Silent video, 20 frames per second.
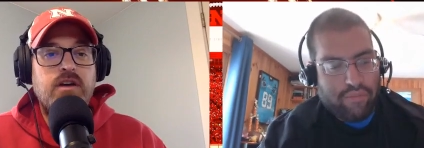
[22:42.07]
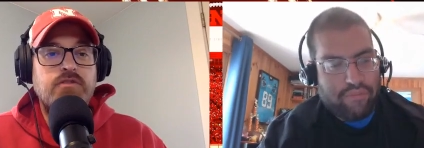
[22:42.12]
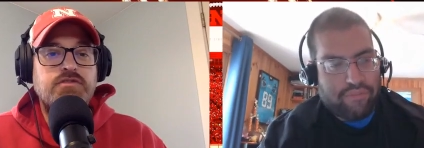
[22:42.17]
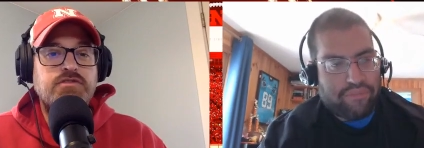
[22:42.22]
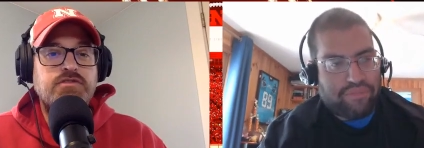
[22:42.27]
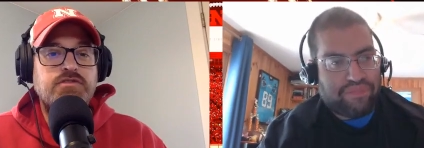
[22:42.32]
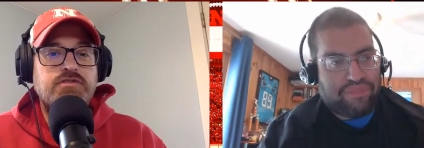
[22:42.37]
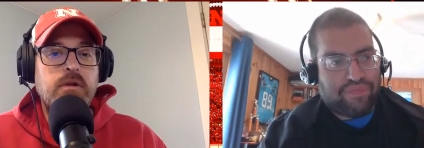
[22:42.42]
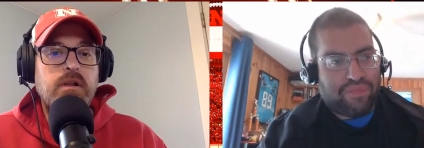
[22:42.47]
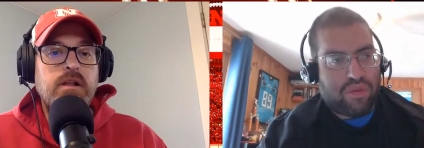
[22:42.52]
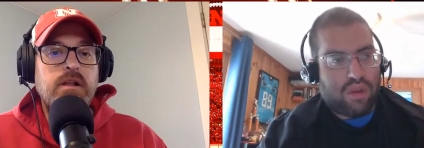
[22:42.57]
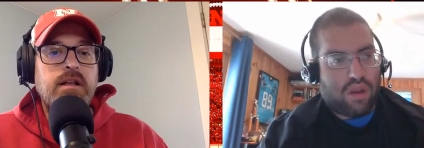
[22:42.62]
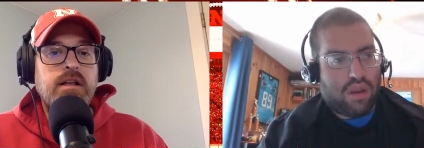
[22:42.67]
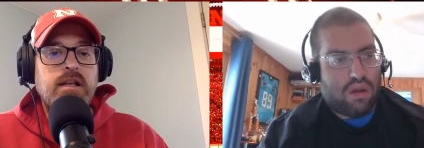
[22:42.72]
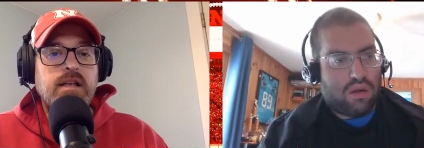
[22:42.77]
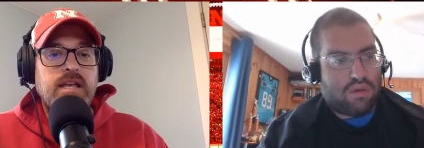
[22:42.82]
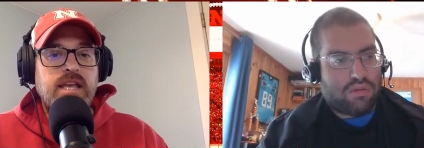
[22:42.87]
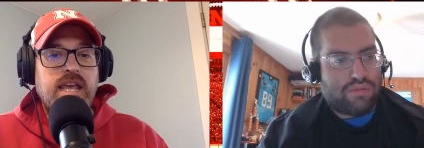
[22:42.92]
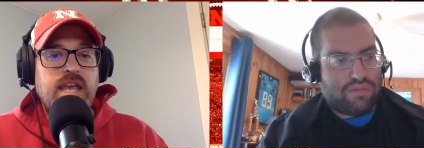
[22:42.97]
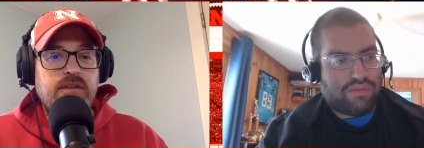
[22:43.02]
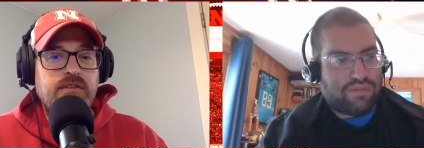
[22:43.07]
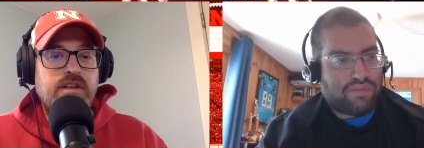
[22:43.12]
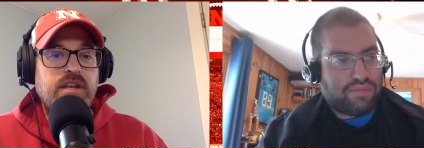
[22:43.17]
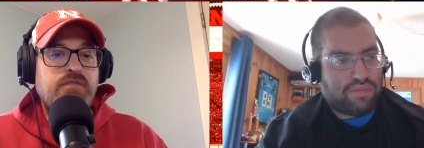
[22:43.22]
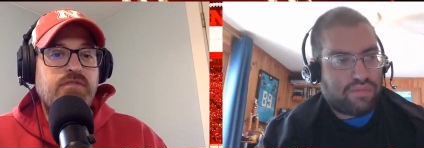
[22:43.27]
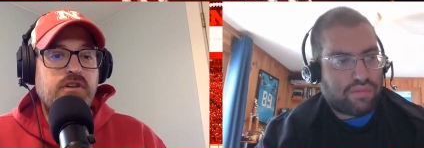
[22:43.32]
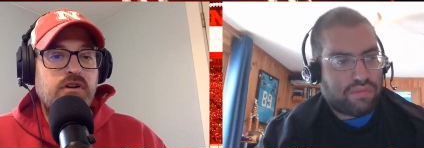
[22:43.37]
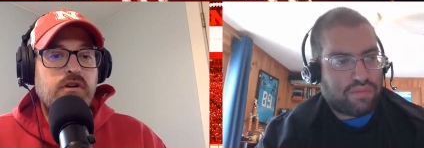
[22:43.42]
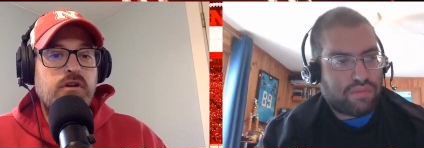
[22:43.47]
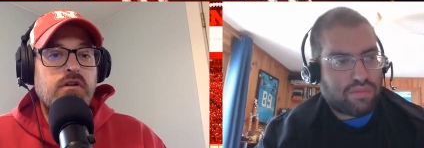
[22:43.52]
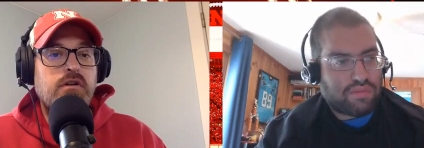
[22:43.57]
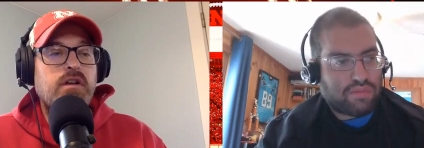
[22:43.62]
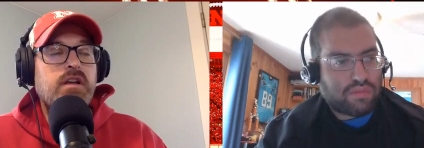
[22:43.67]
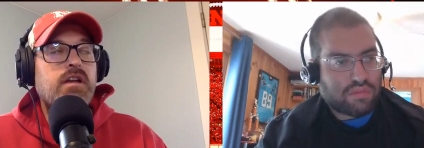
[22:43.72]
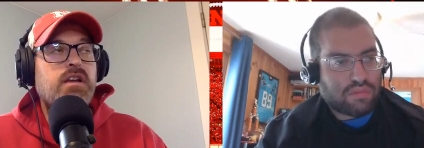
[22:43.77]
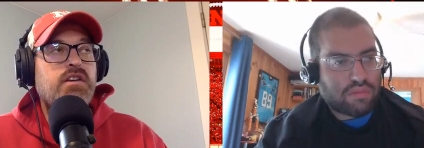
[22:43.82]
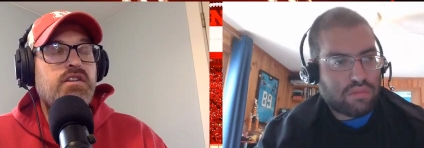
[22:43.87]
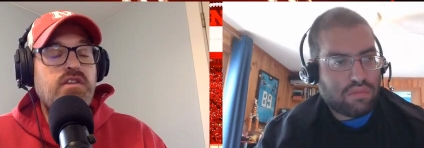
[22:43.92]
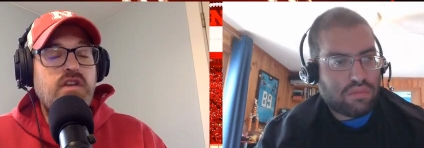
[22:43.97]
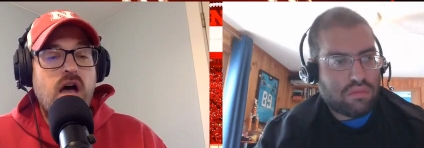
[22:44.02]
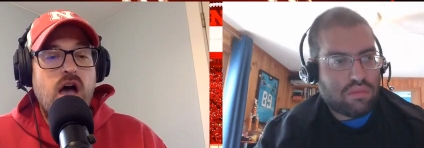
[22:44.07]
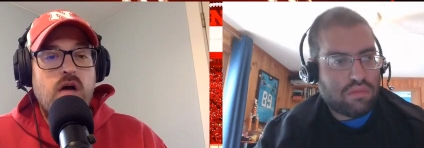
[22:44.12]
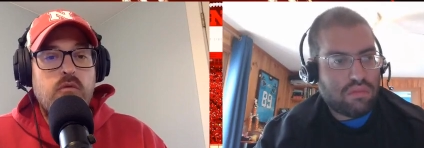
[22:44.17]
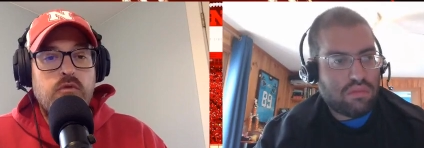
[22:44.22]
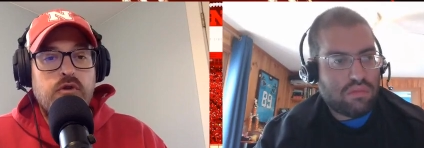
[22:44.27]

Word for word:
Speaker 1: So even if you're not